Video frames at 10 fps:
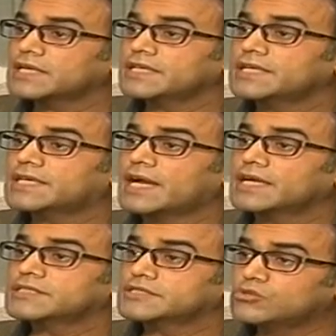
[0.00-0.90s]
he
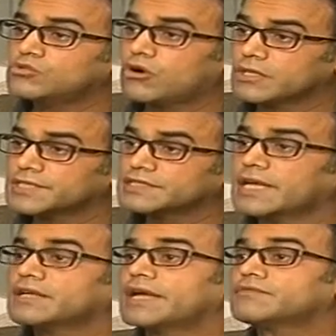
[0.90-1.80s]
can't do all things.
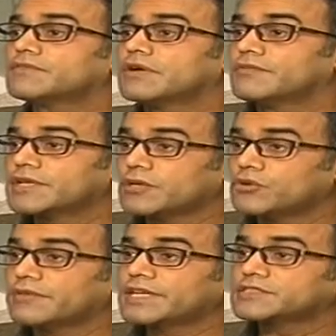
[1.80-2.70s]
And
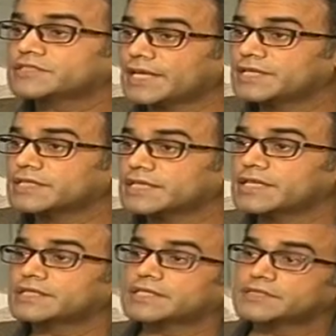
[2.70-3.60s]
when in Senate,
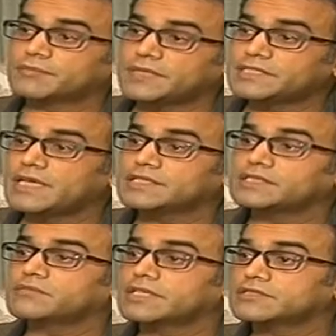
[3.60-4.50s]
the
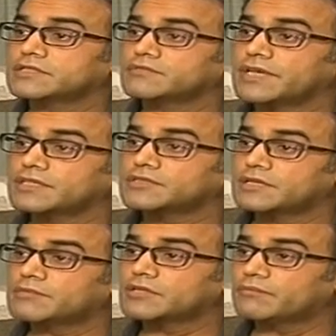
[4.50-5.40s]
PTI is in very
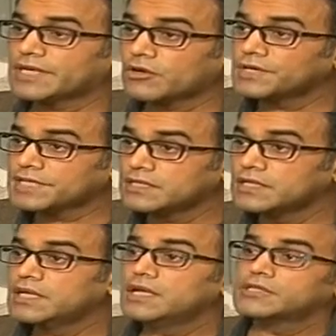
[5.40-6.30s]
thin minority.
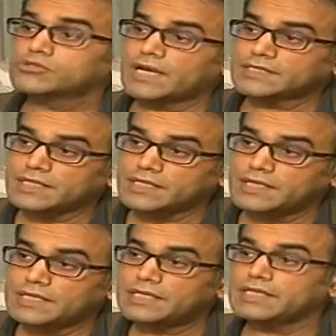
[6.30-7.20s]
So I think
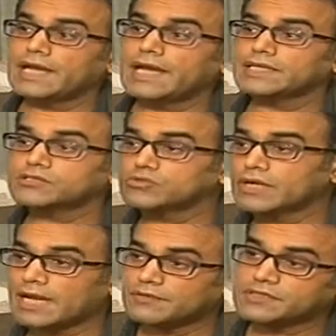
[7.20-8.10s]
he has to
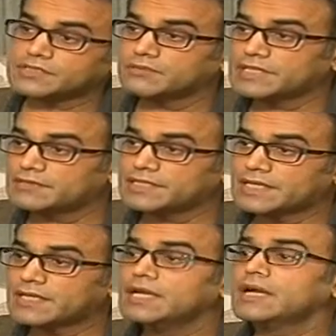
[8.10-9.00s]
have some give and
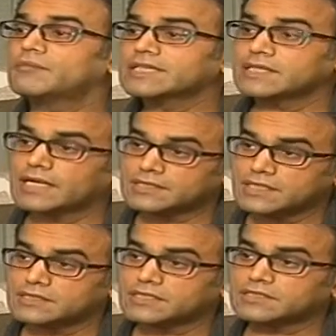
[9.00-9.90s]
take, but I
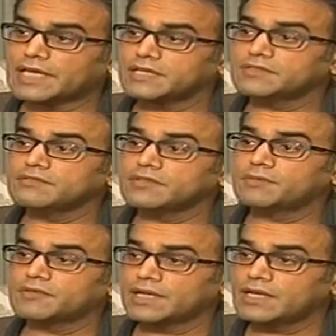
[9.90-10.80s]
think the sanity will
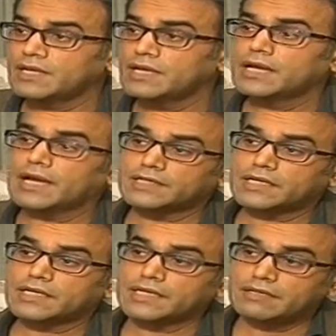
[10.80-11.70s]
prevail,
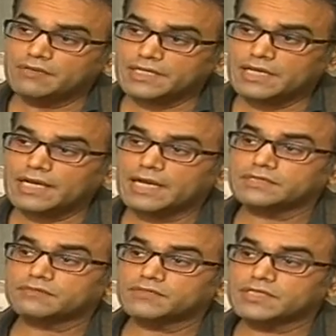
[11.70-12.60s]
and he will
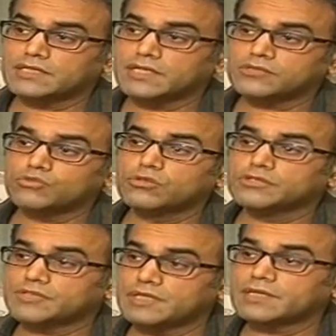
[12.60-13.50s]
realize within 2
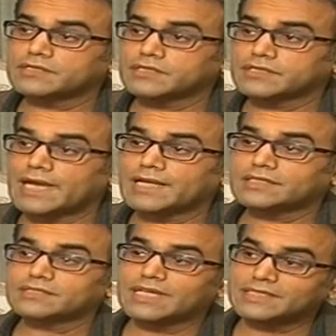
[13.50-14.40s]
or 3 months
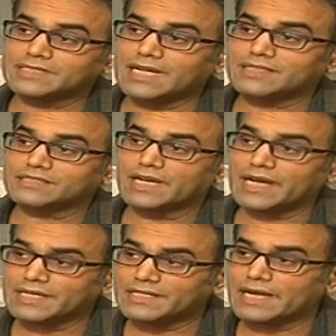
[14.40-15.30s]
that such tactics,
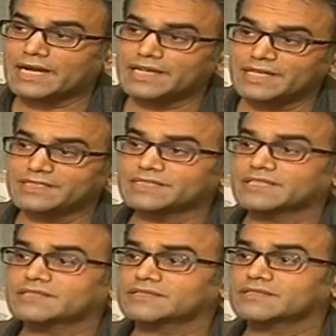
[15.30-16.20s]
high-ended
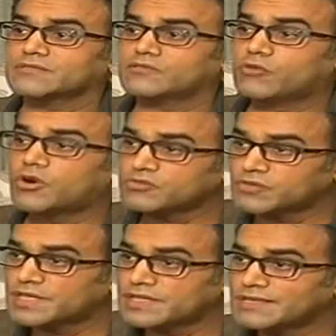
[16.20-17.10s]
tactics, won't
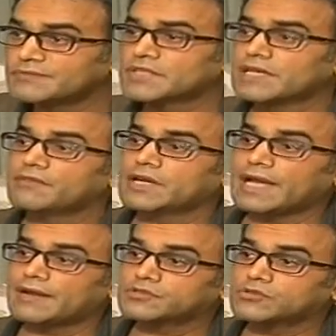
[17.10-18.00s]
work. He will
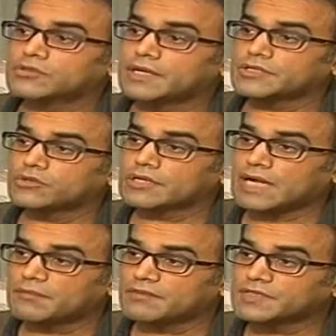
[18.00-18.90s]
have to
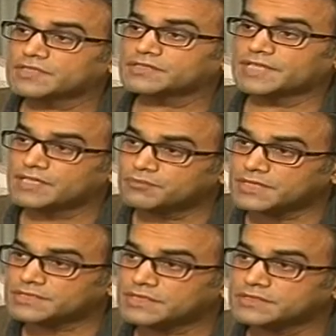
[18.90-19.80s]
come up with saner
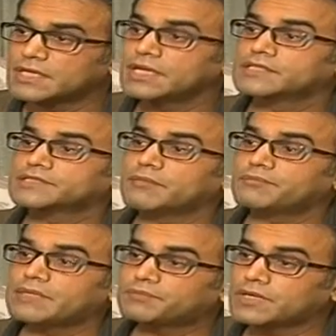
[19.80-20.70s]
persons, some
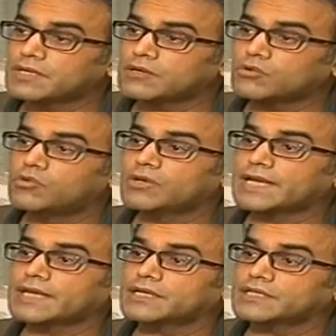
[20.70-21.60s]
people who
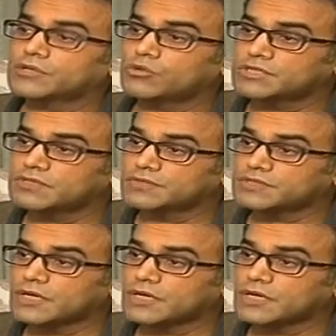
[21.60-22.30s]
can negotiate with